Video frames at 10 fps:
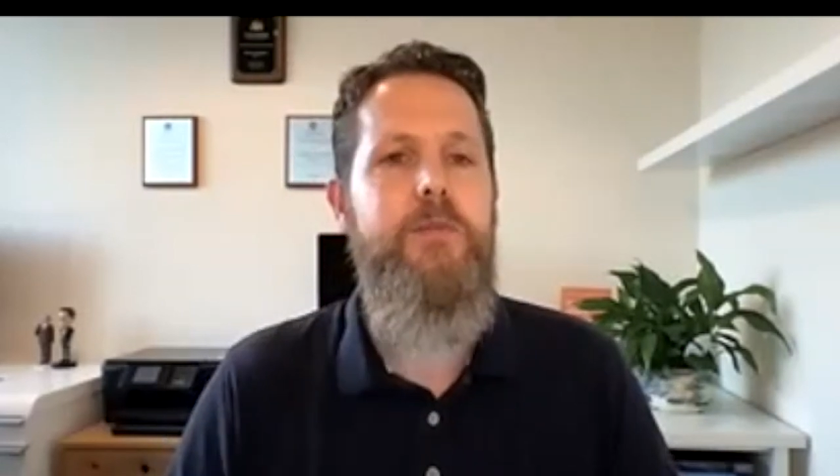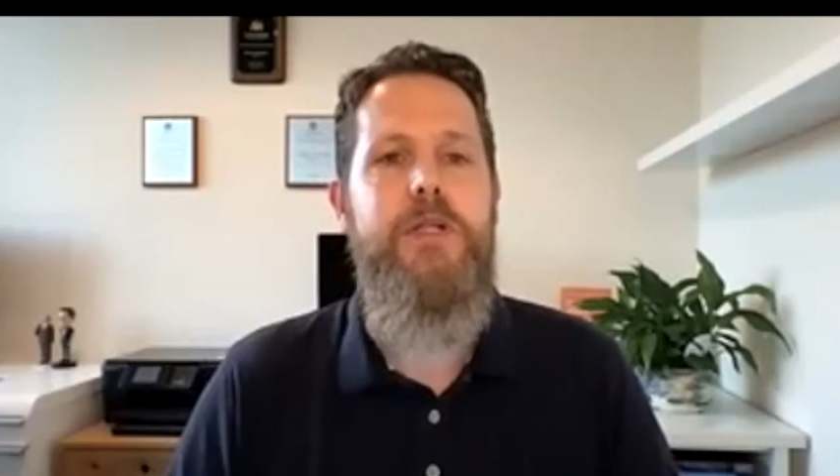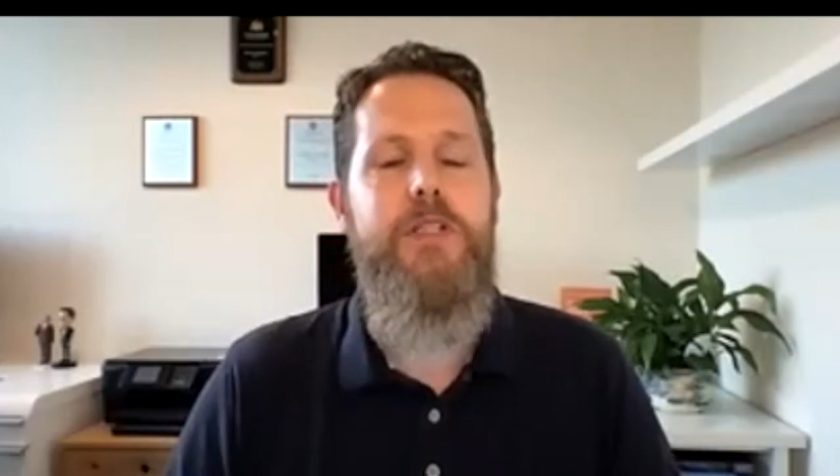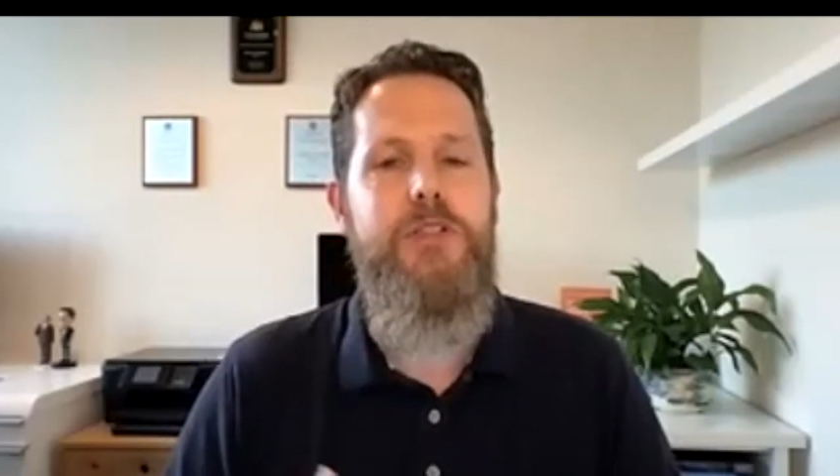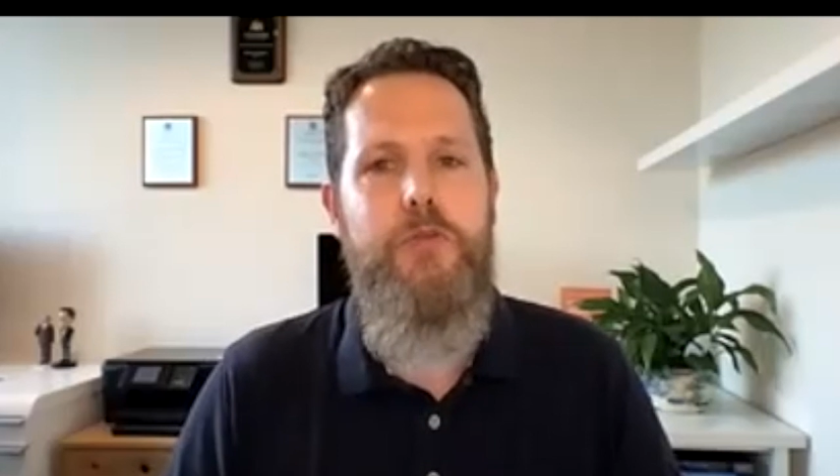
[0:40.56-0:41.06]

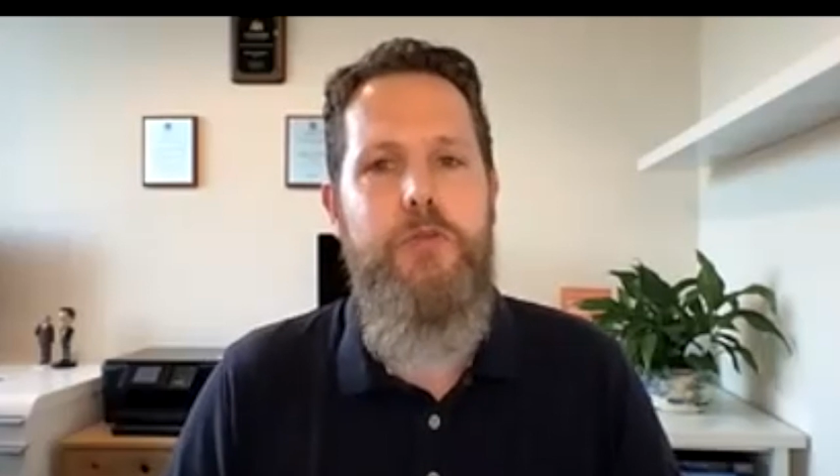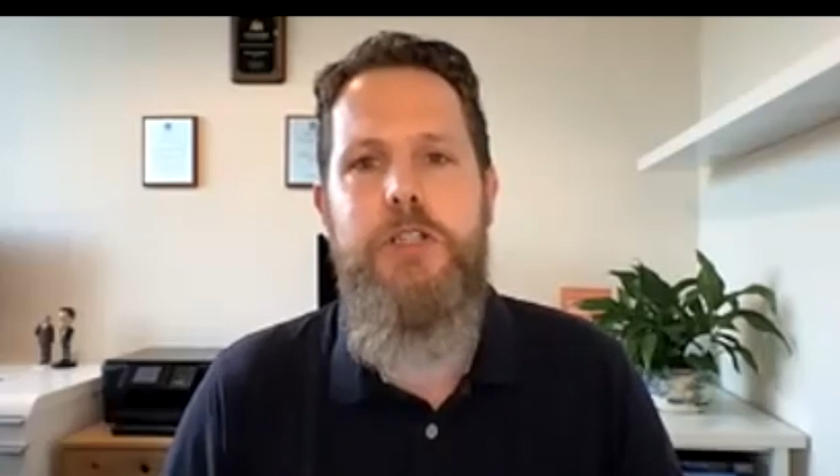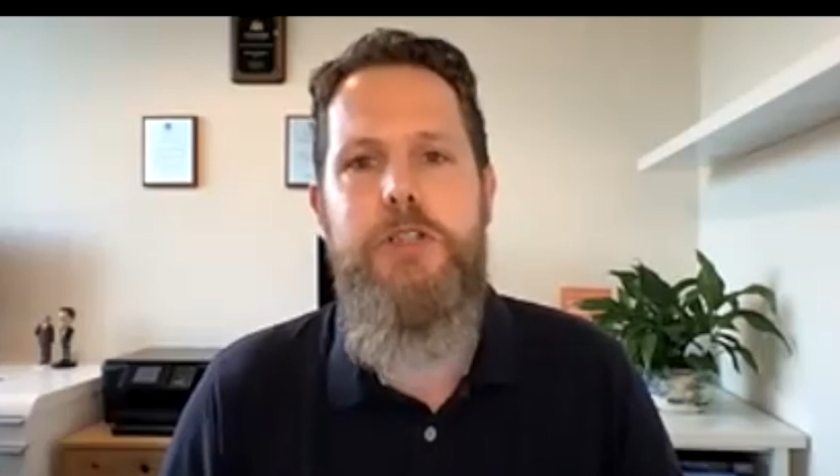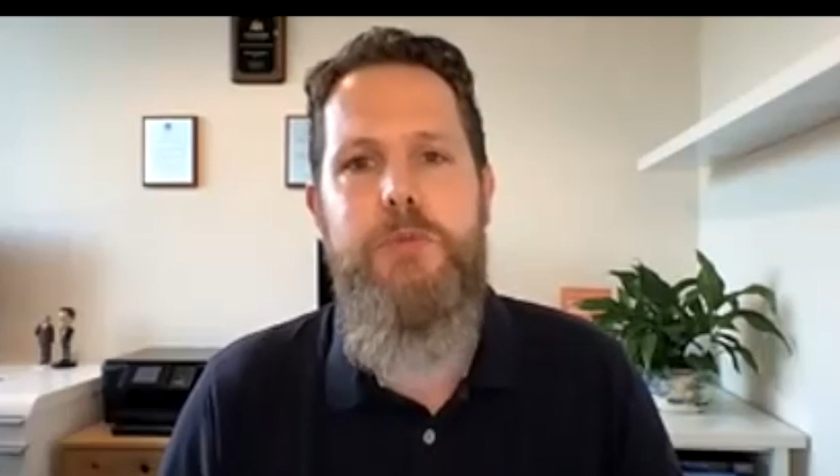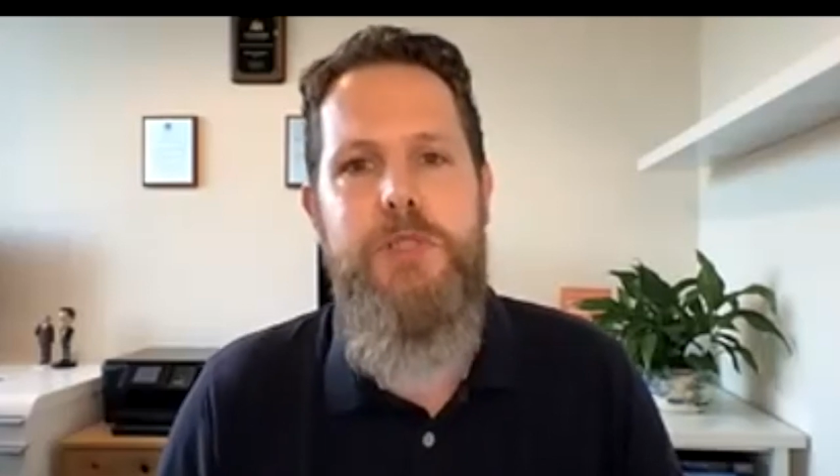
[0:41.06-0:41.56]
So
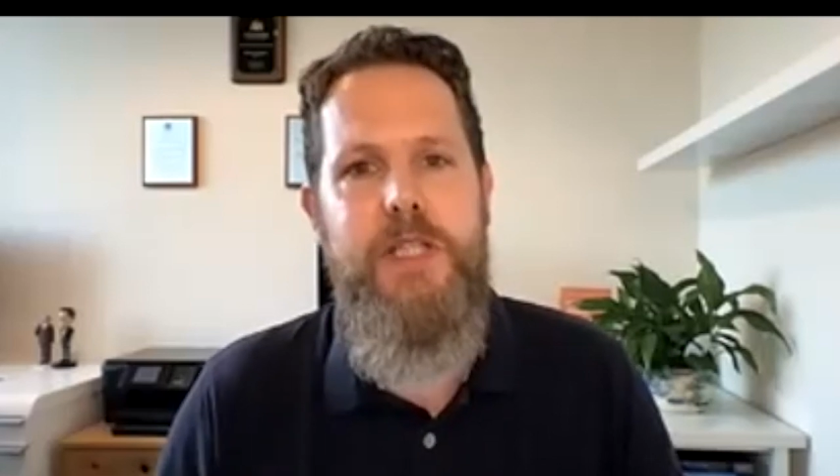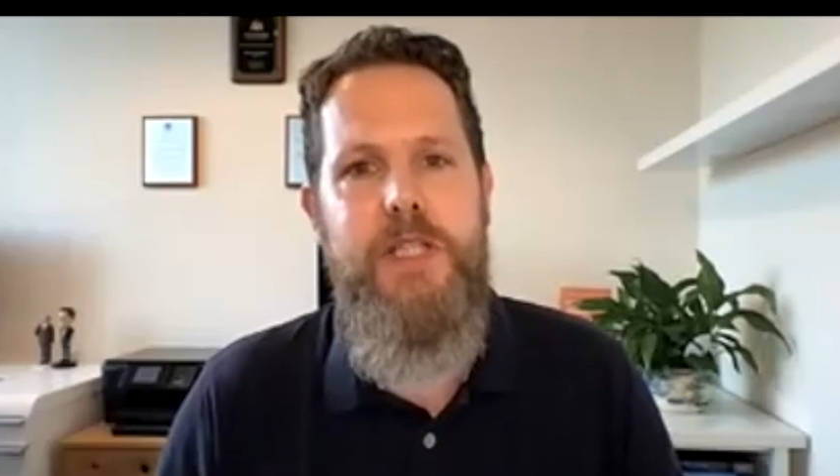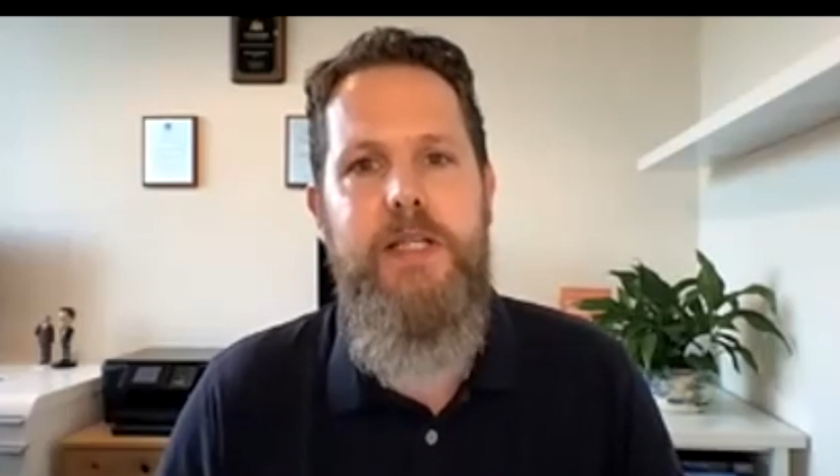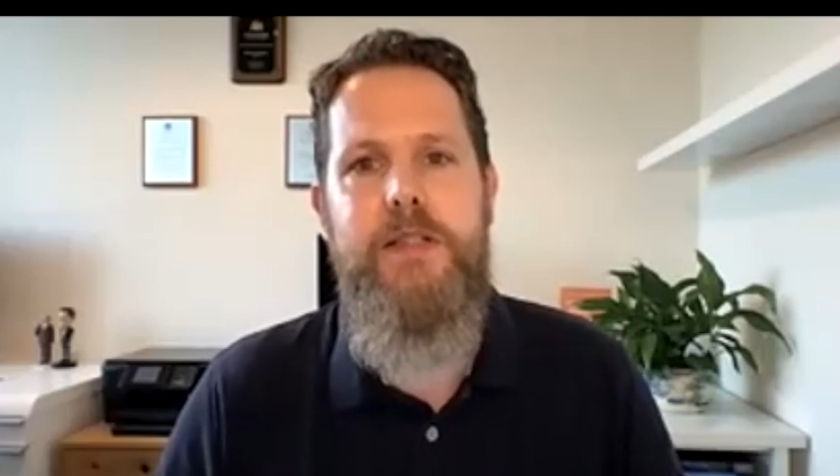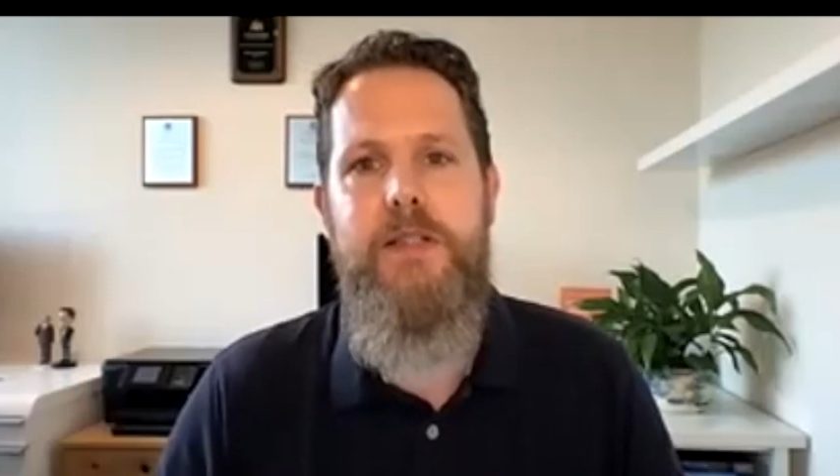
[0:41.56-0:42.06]
first, we
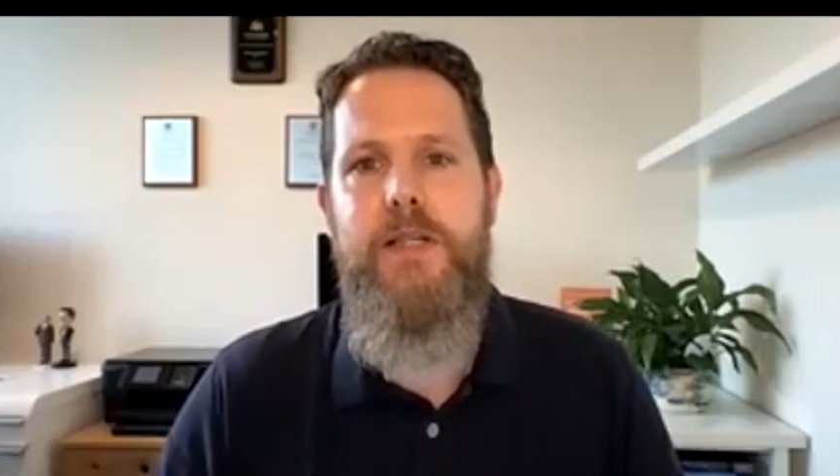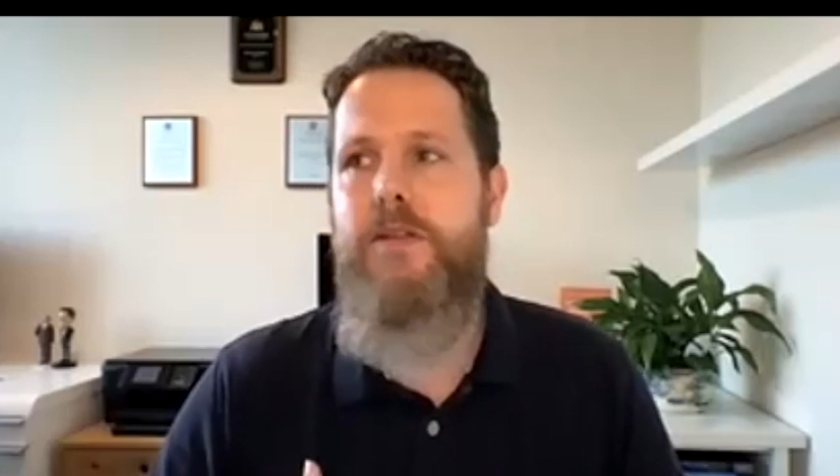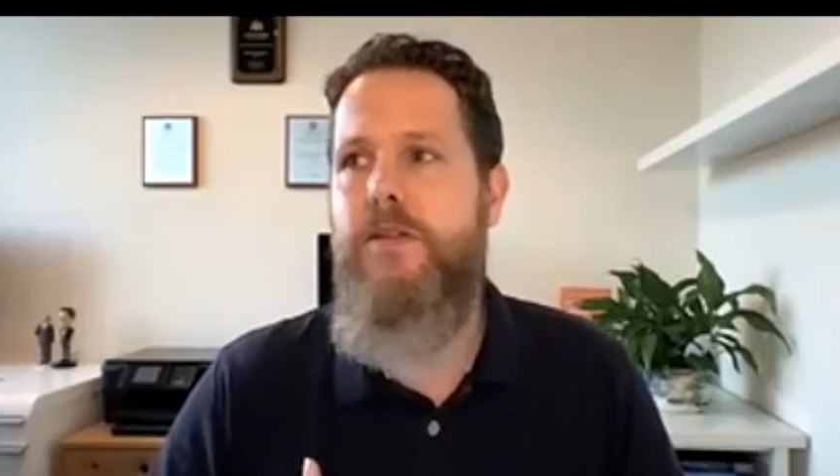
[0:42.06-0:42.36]
say that